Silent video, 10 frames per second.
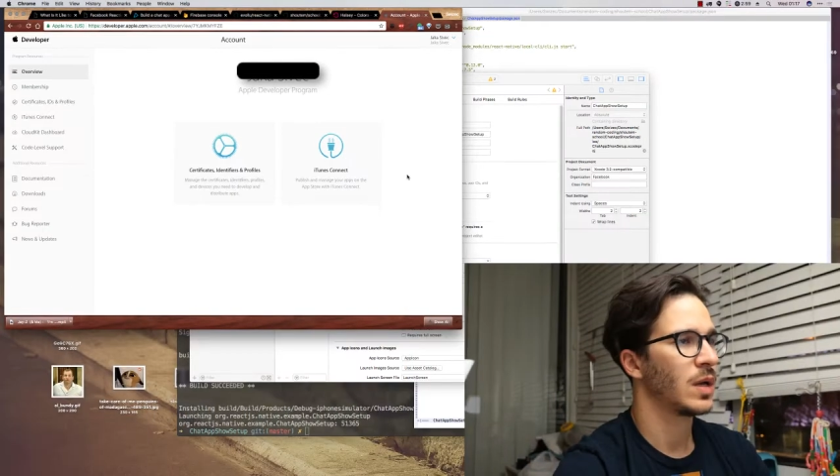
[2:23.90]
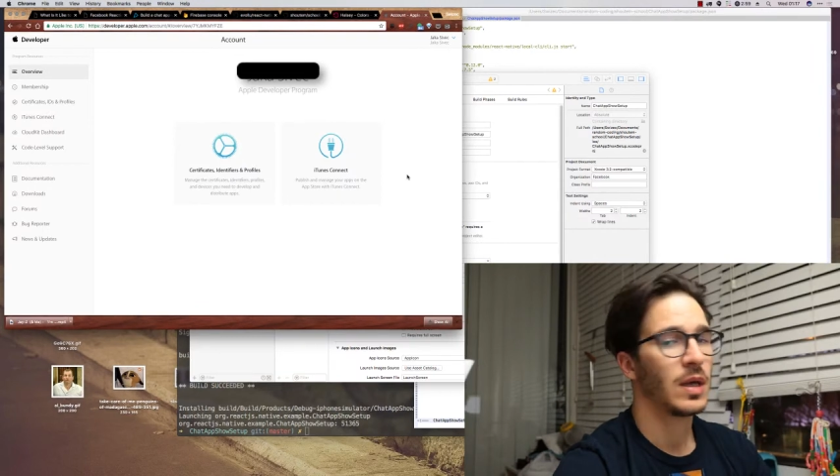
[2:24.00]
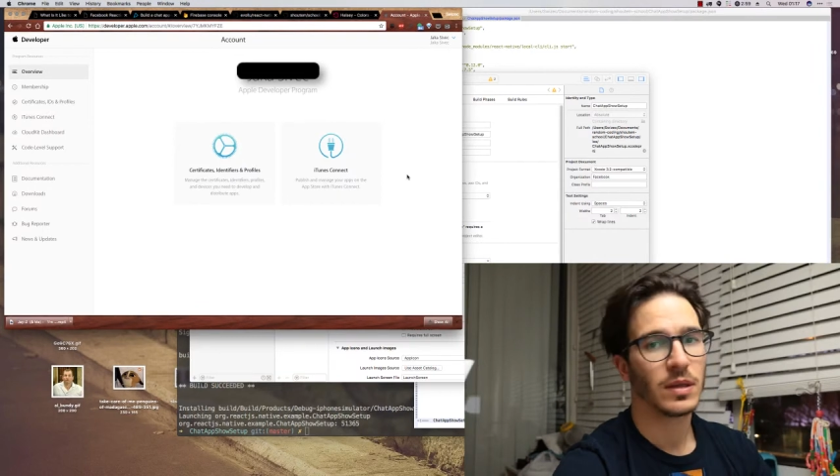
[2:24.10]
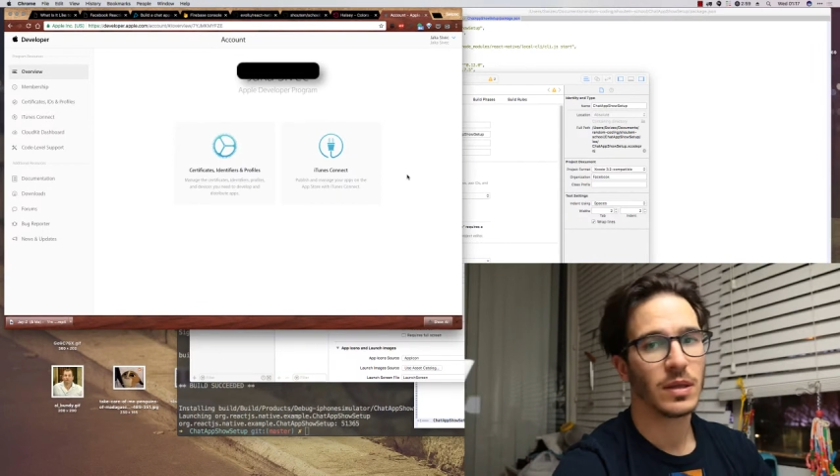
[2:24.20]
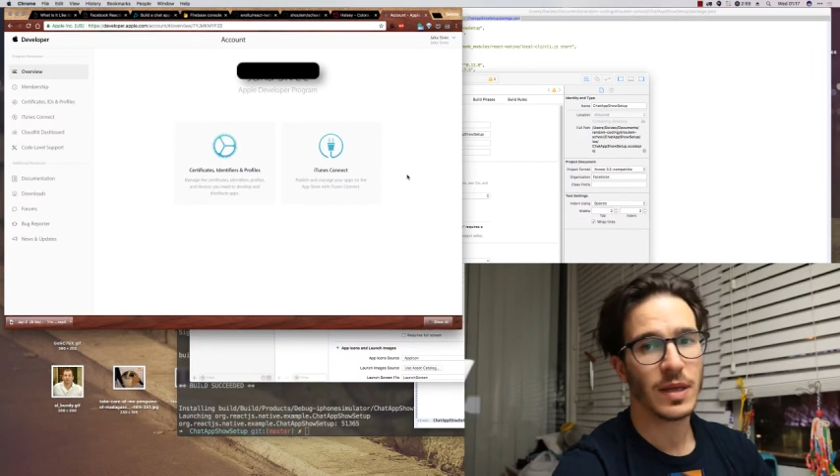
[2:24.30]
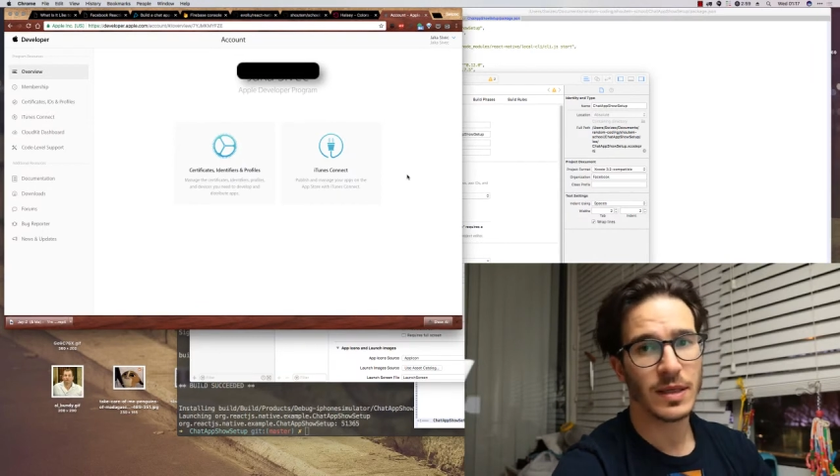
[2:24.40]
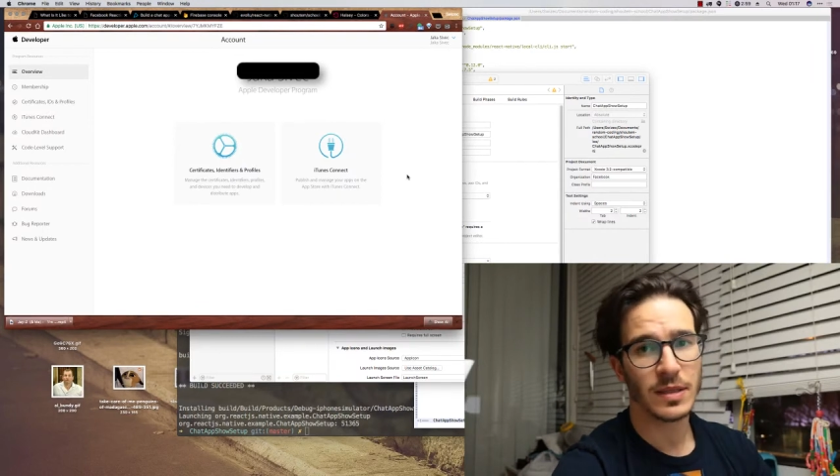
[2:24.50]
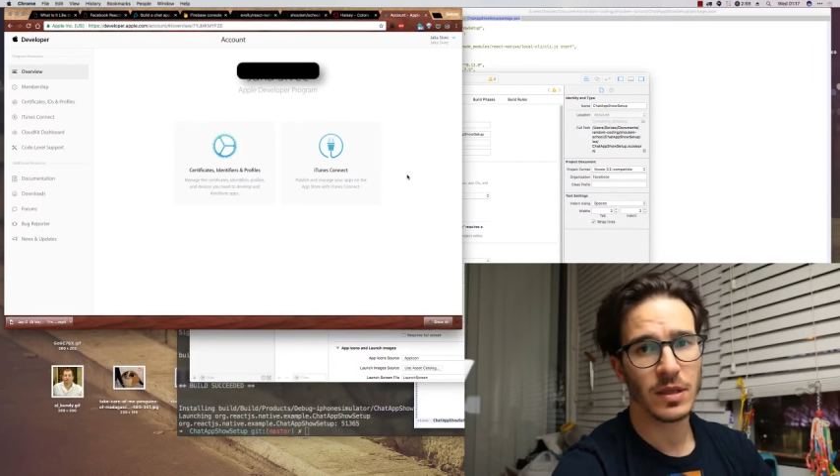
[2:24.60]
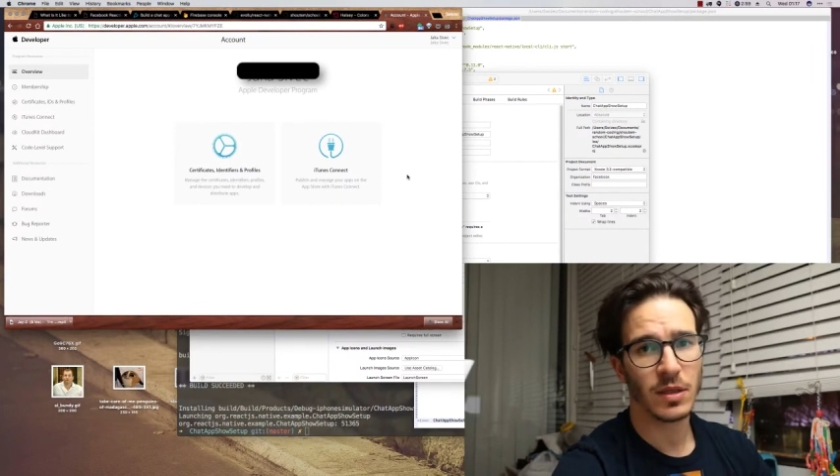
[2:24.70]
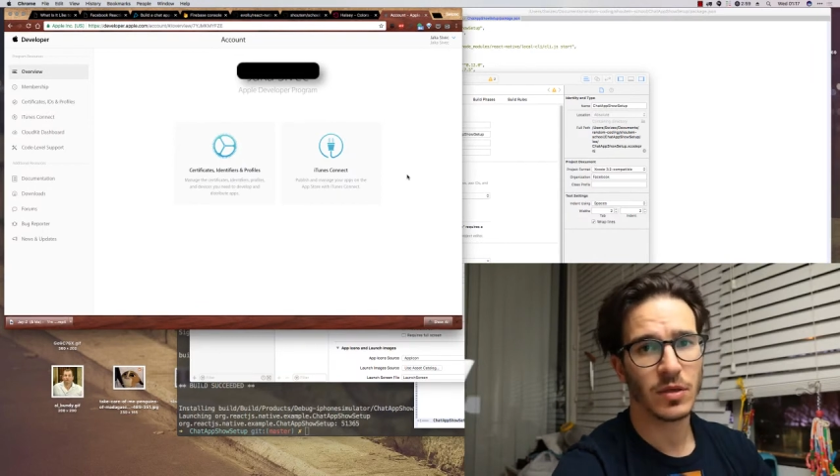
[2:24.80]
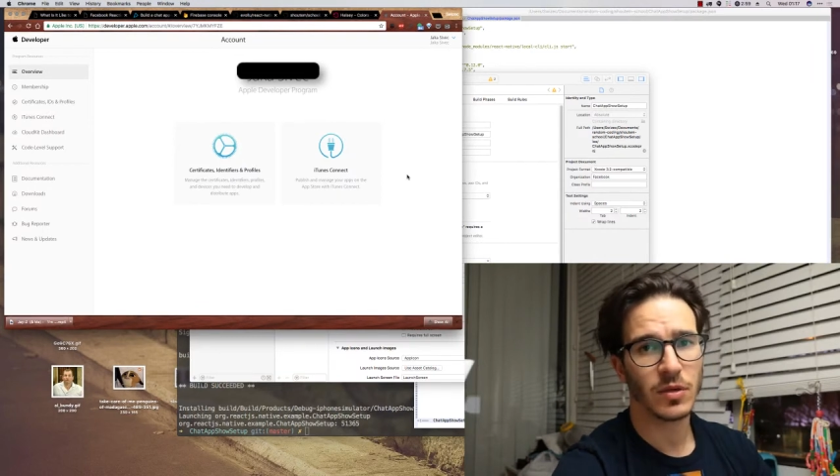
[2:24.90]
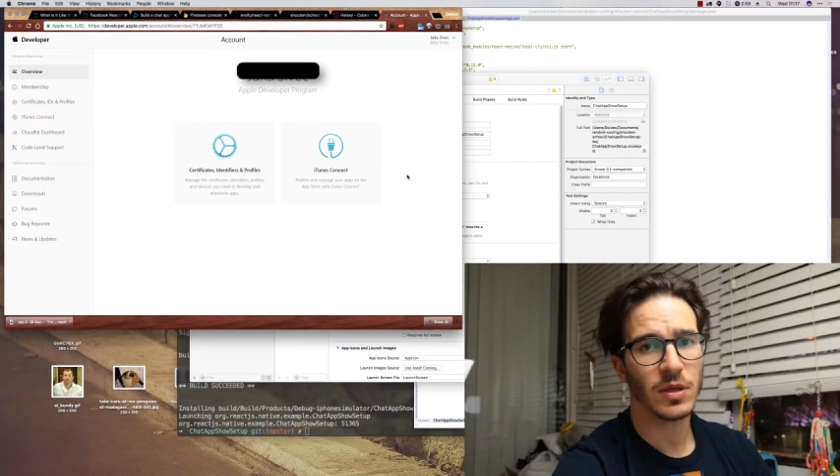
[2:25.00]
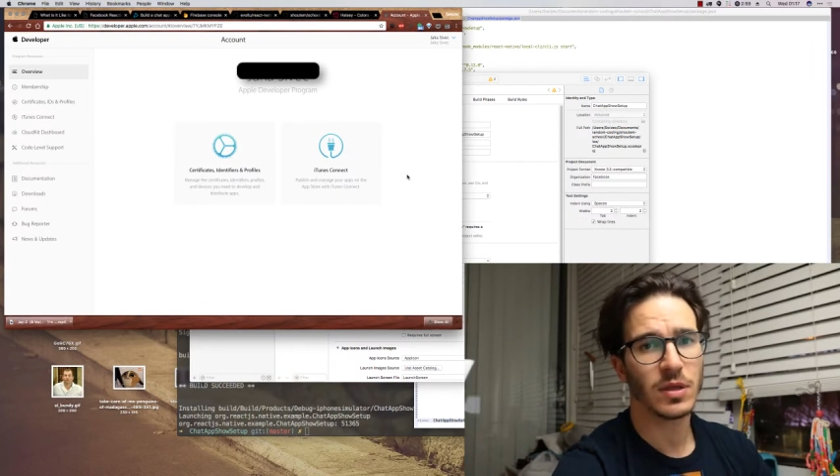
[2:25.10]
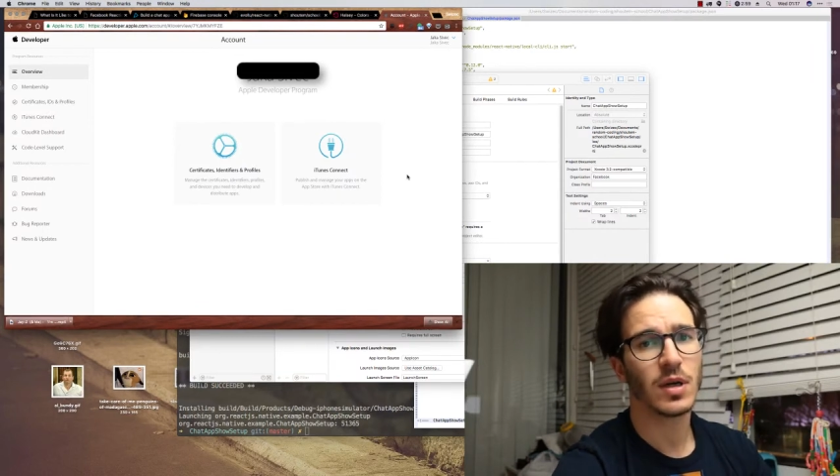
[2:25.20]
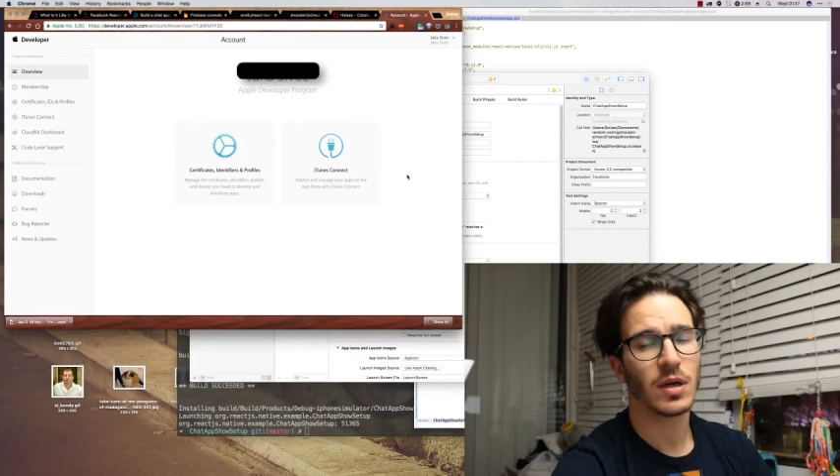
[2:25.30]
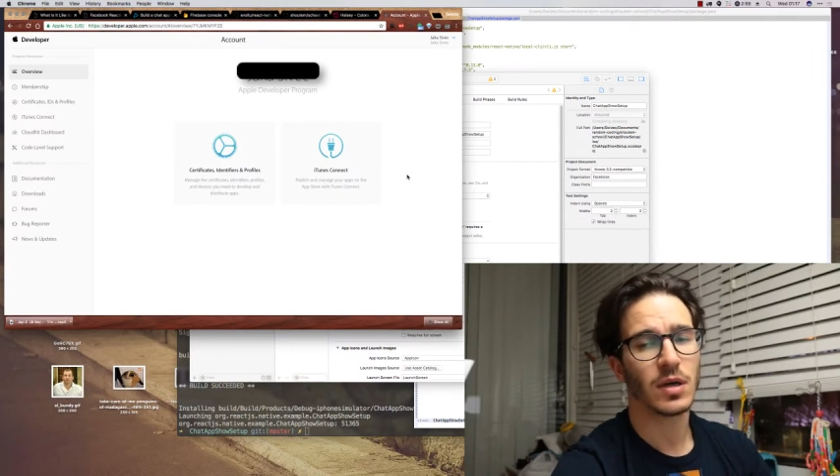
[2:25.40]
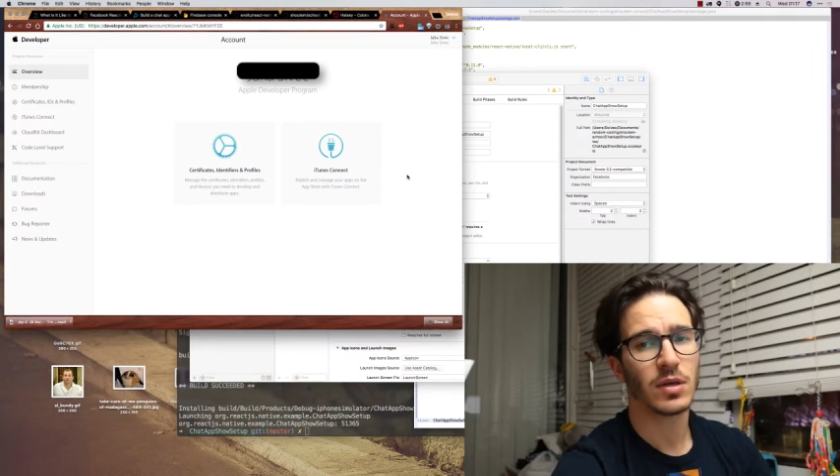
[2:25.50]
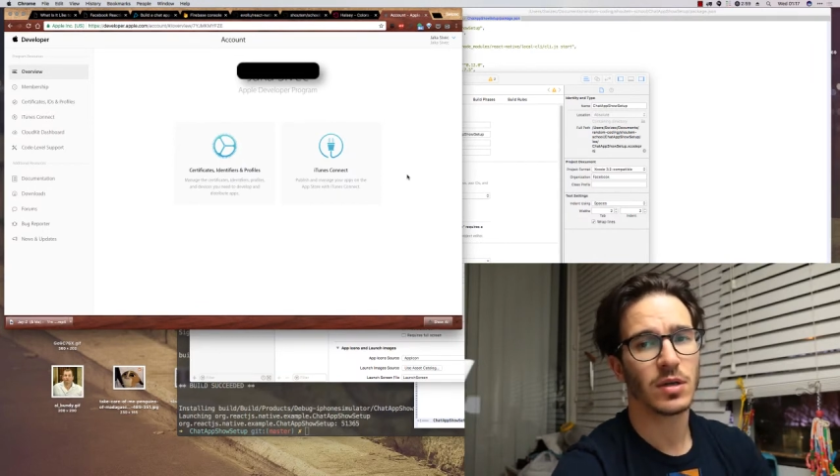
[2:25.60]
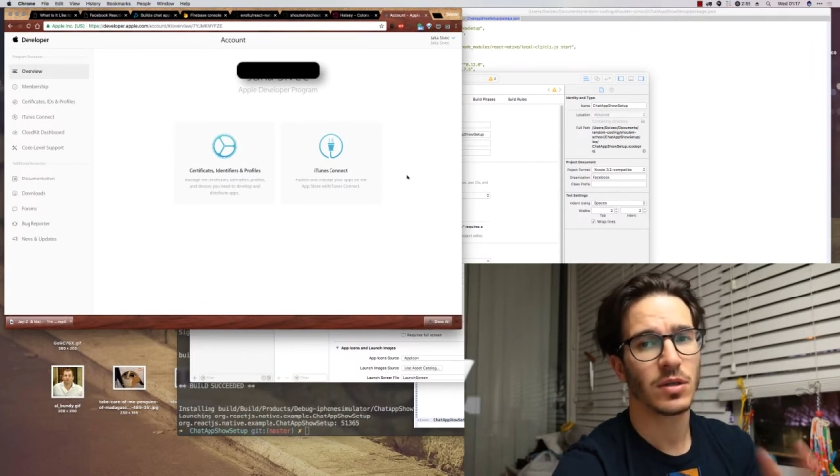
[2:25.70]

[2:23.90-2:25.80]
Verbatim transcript: The next thing you need are